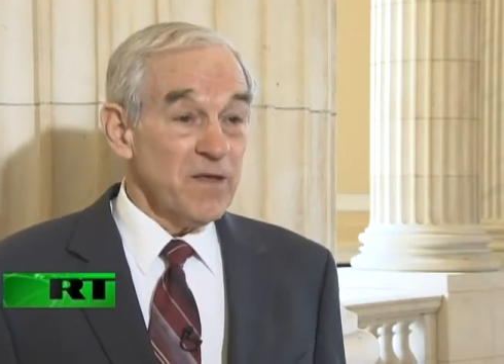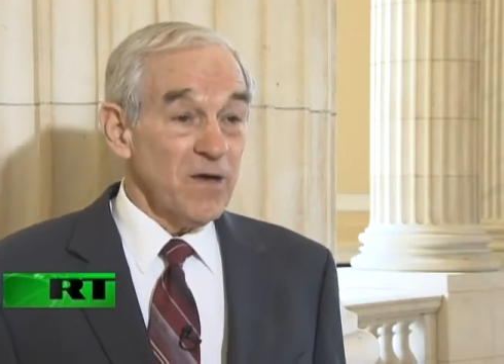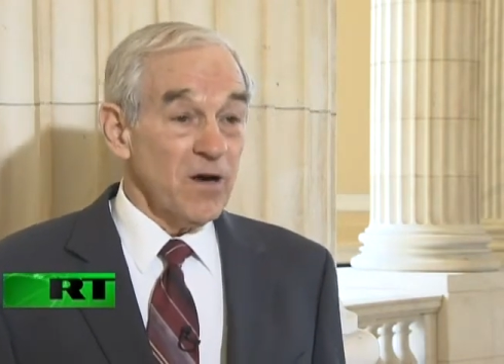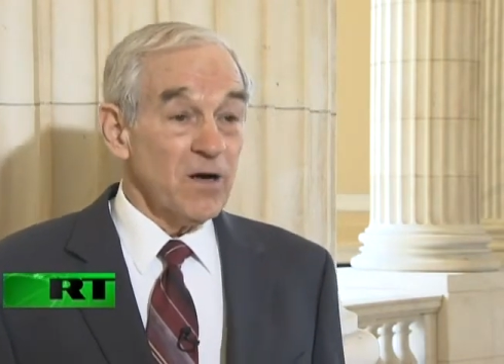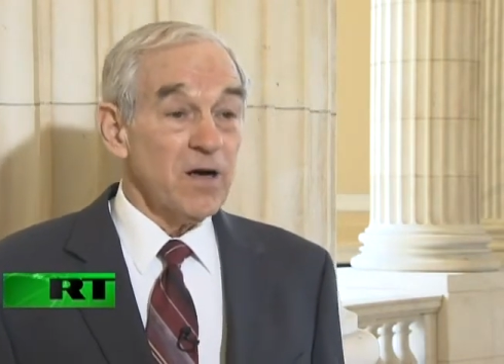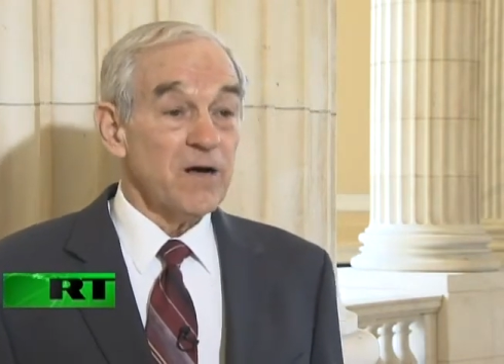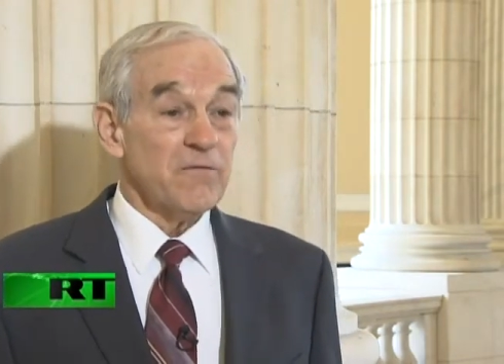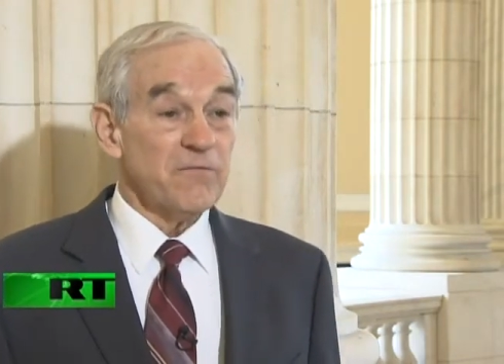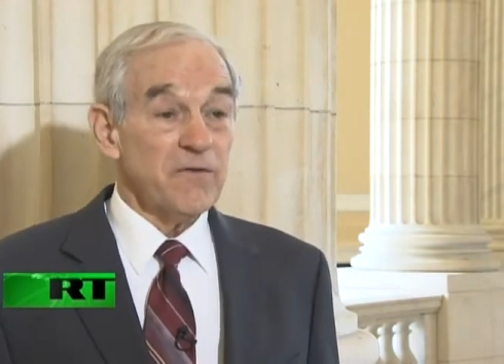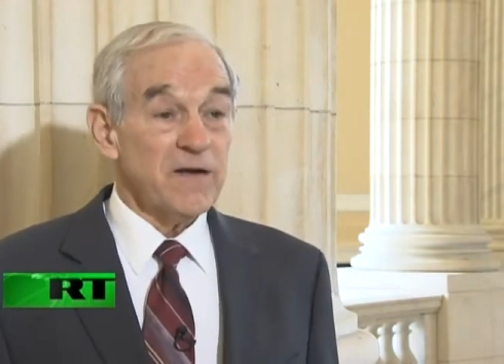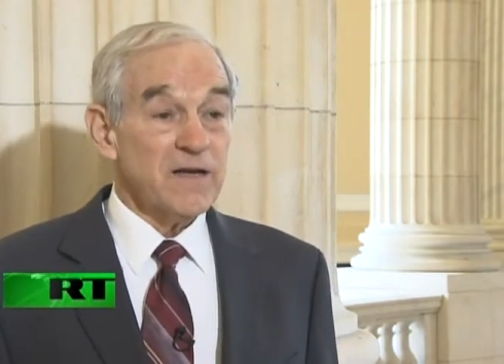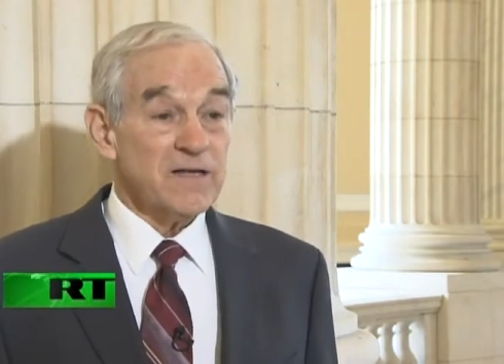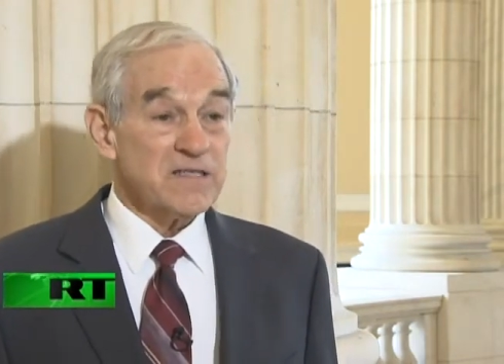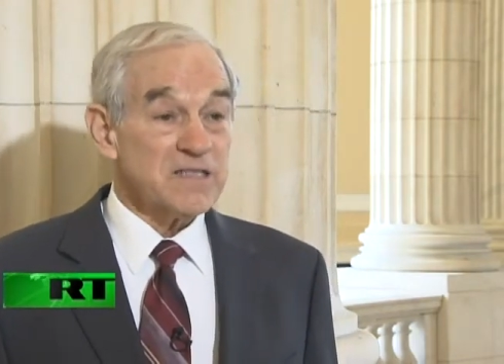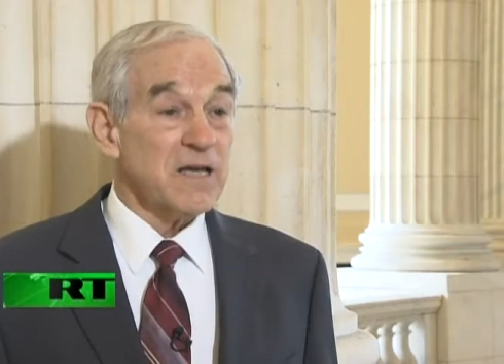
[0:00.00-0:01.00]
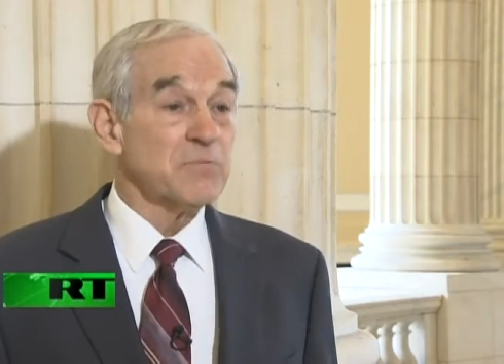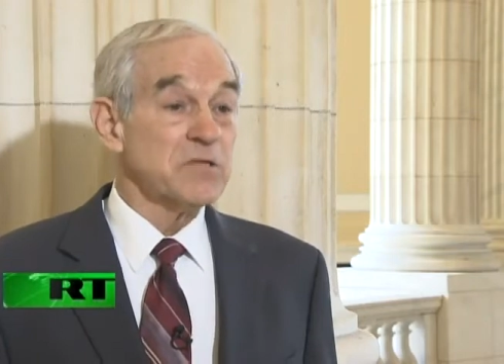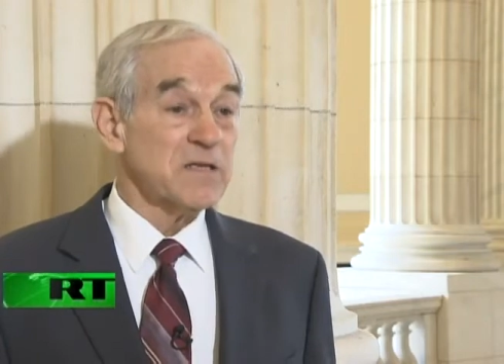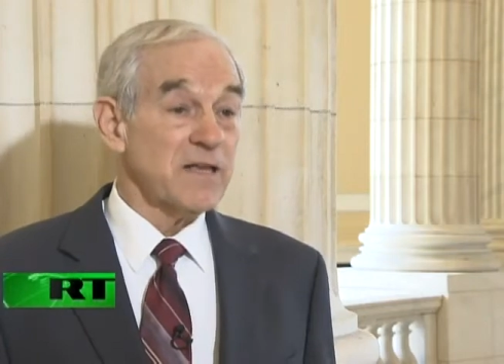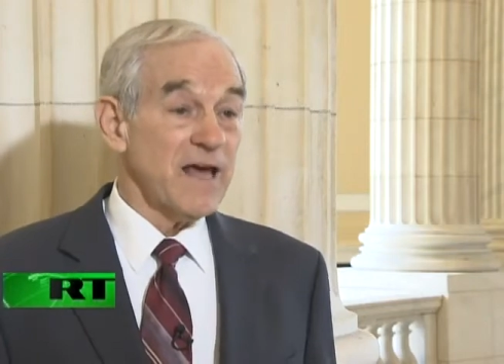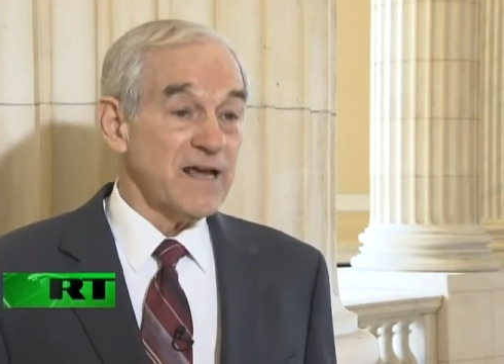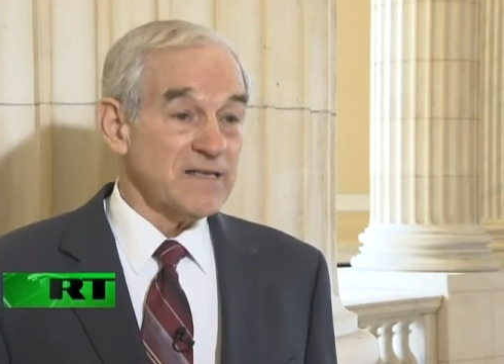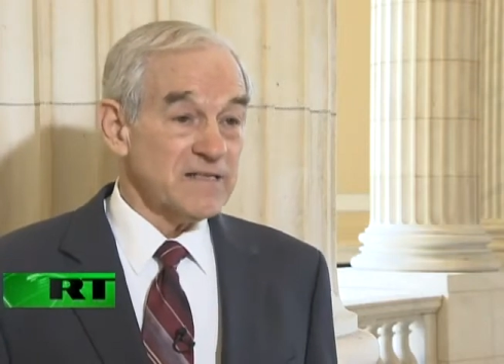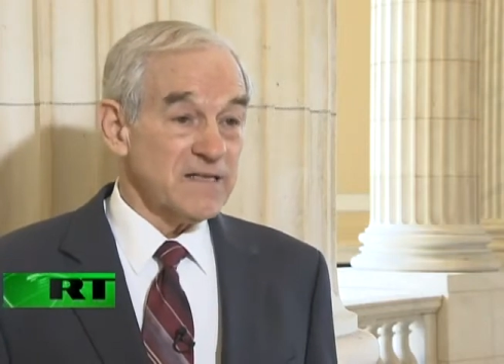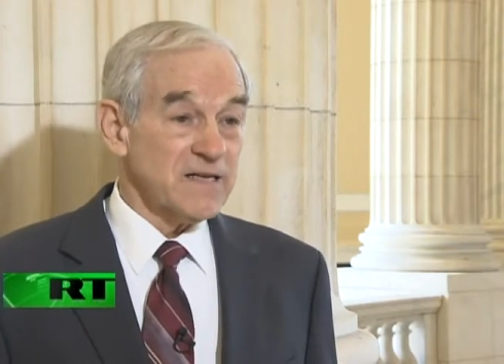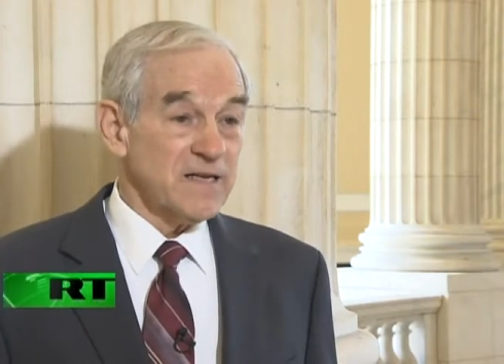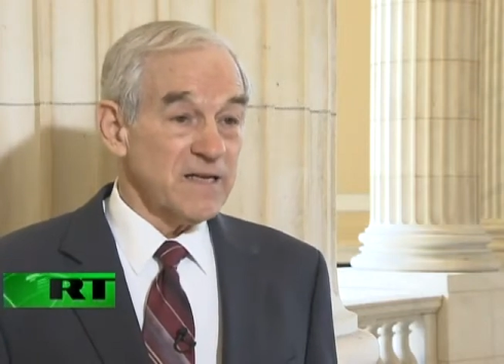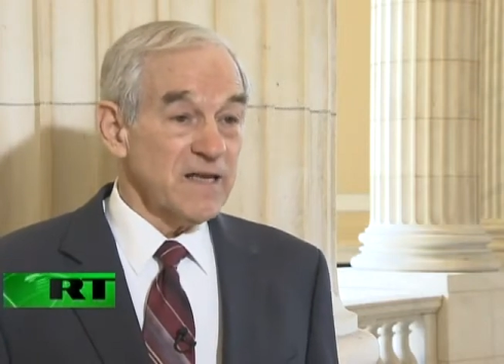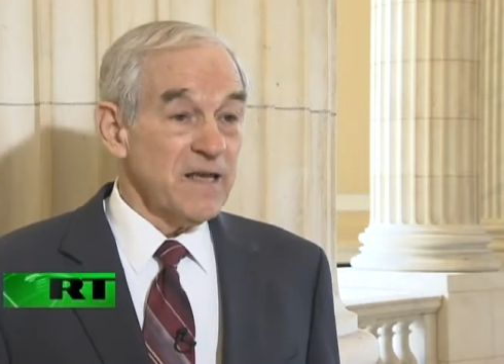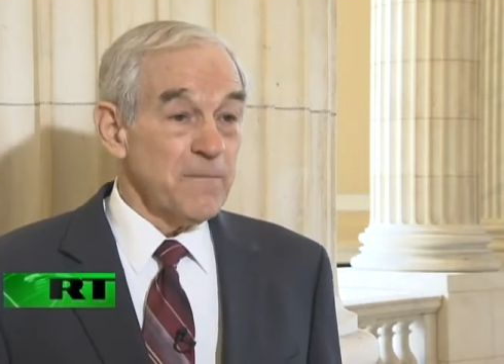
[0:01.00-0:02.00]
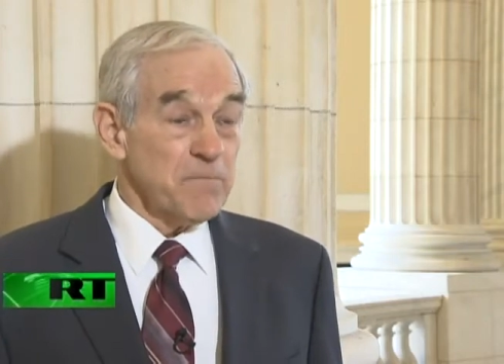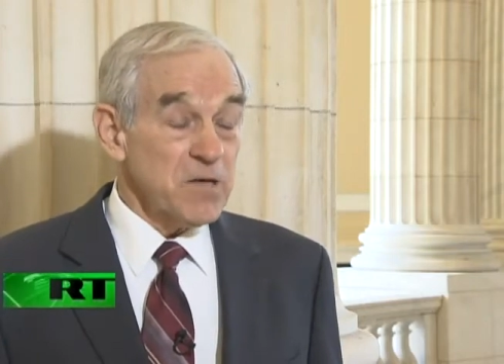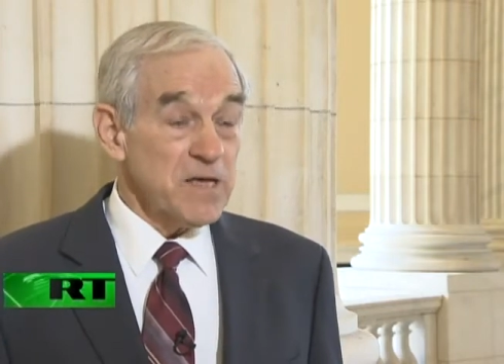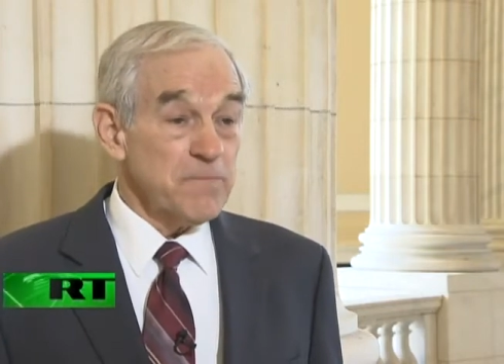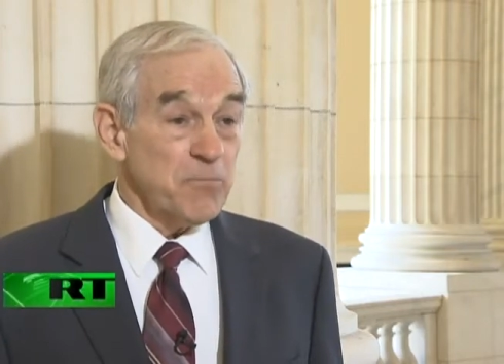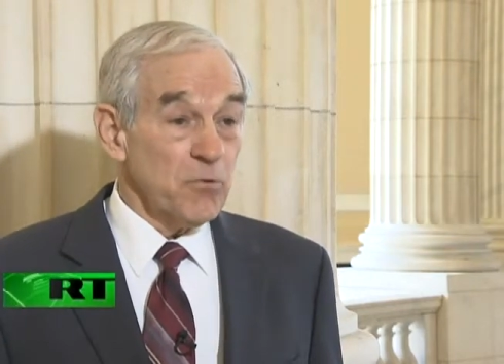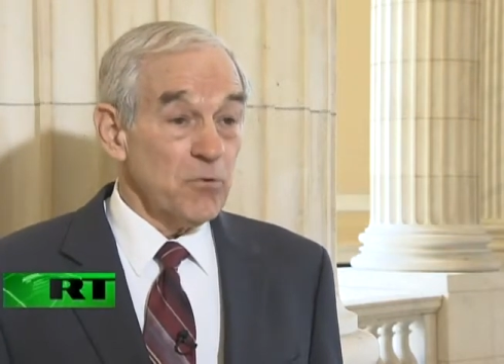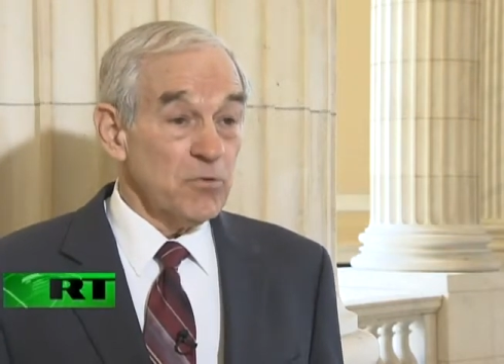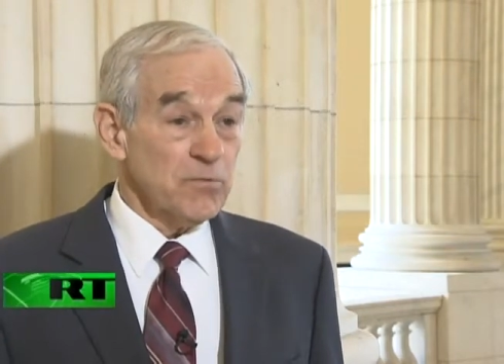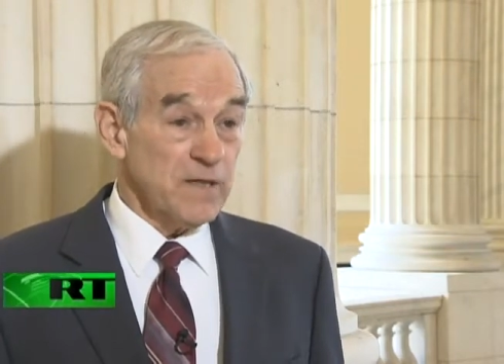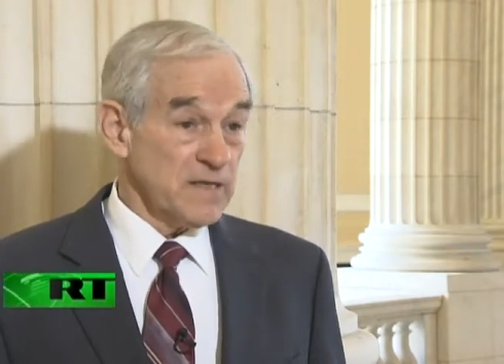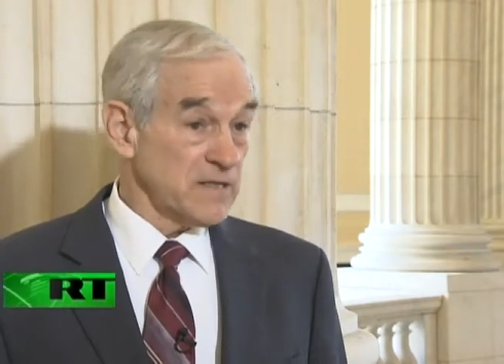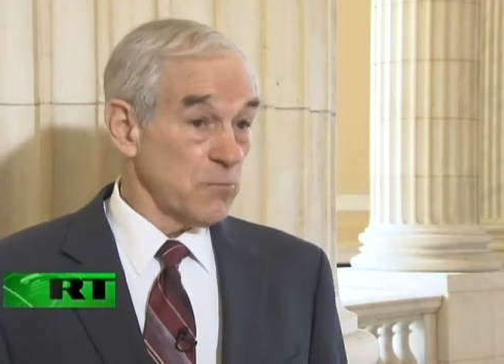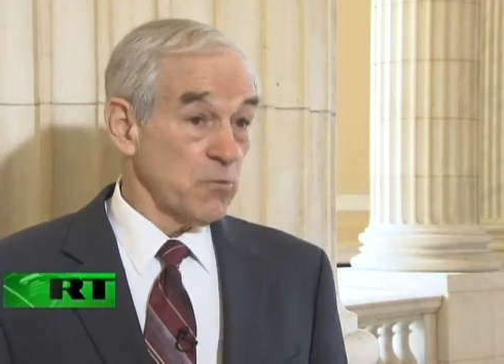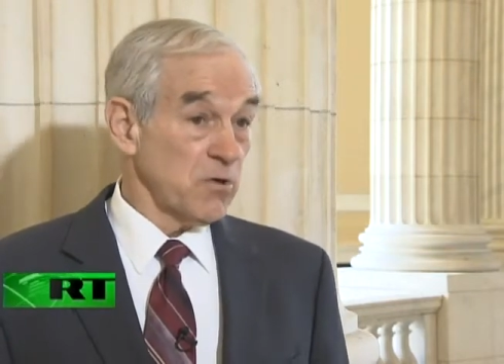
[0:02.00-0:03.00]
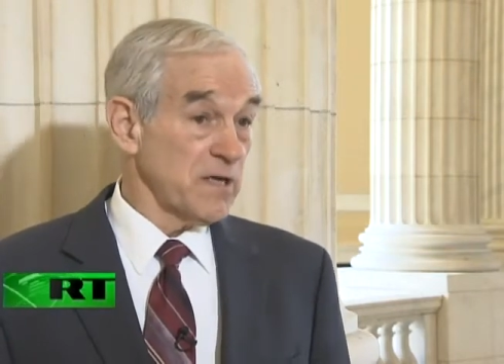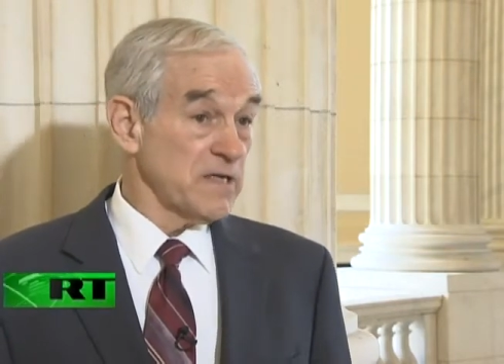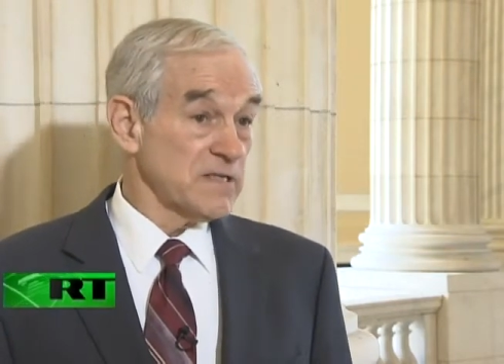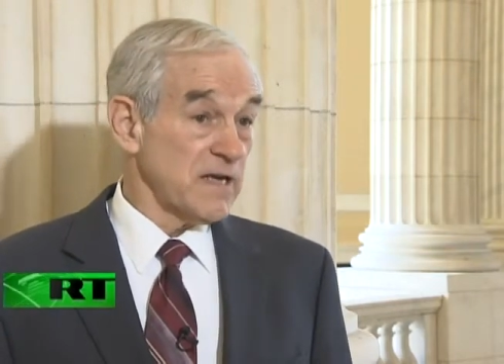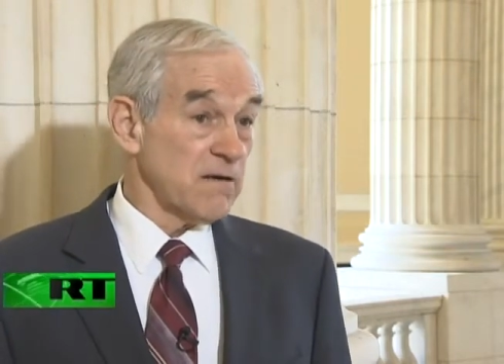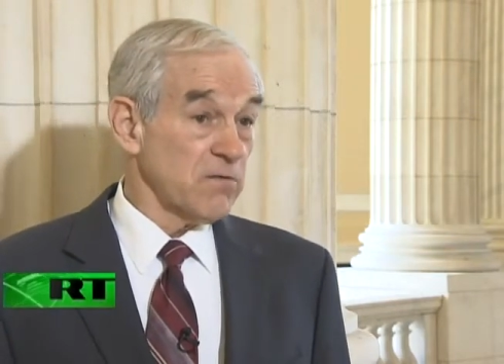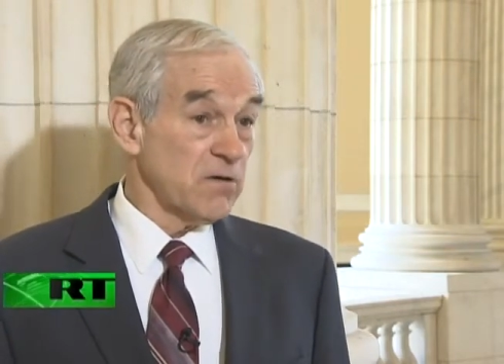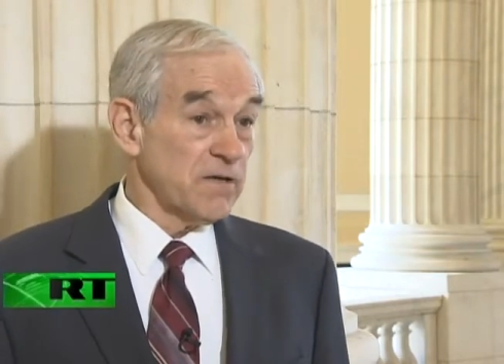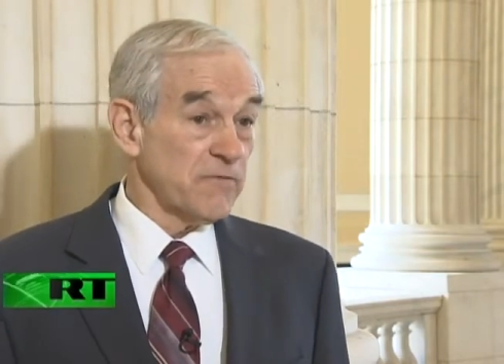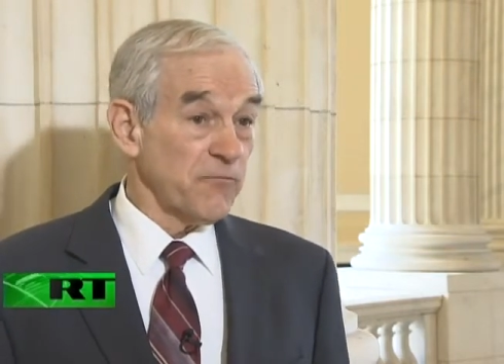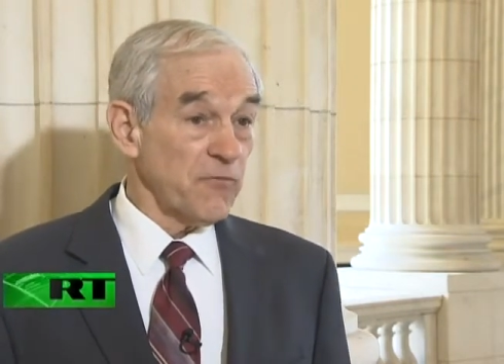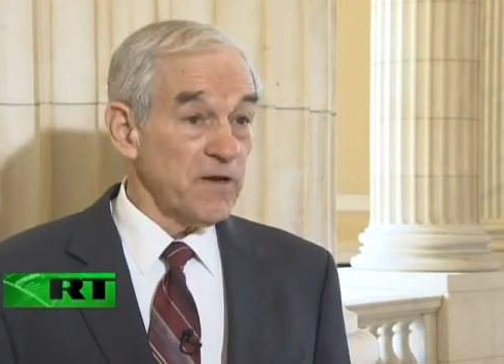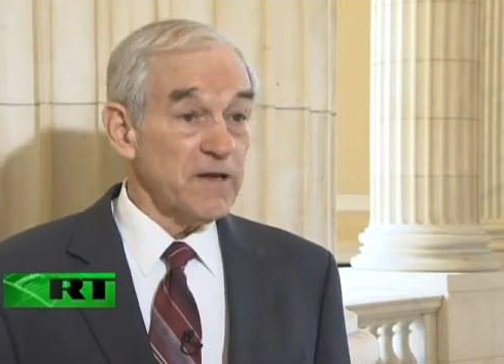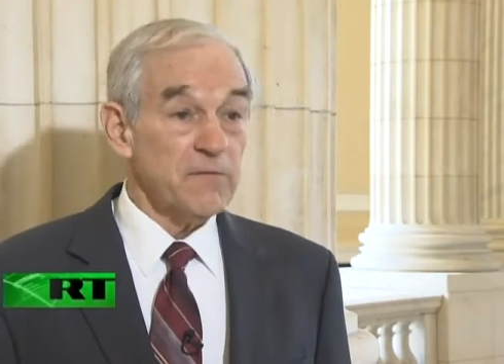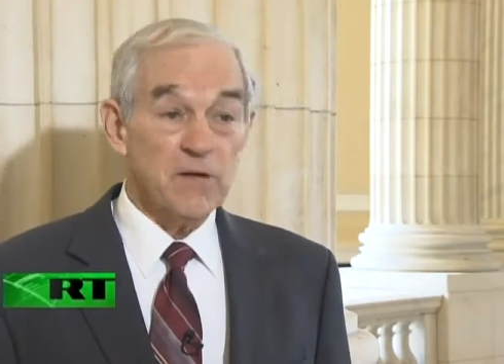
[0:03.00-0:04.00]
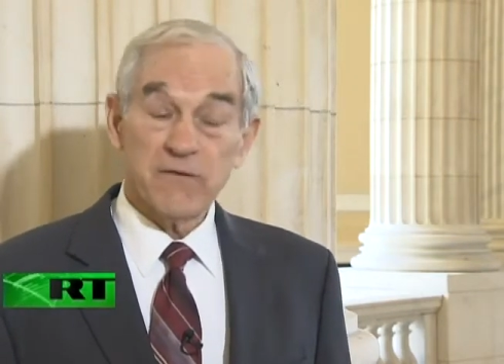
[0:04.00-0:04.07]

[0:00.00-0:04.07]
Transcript: of subsidizing people, and they say, well, he's our only friend.